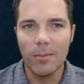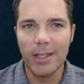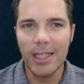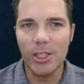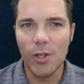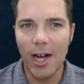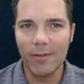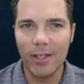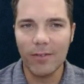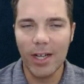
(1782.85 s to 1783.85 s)
But the
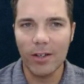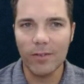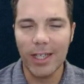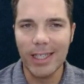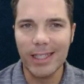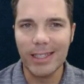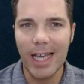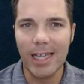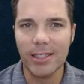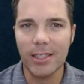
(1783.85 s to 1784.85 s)
traveling valve is
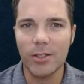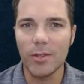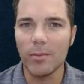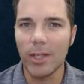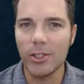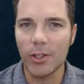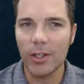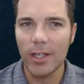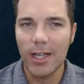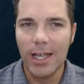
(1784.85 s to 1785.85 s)
attached to the
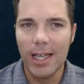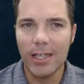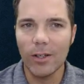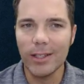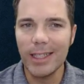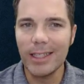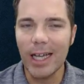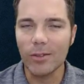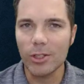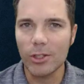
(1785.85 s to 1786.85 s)
plunger, and on the
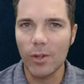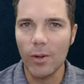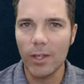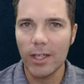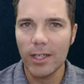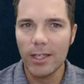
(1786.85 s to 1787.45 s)
downstroke,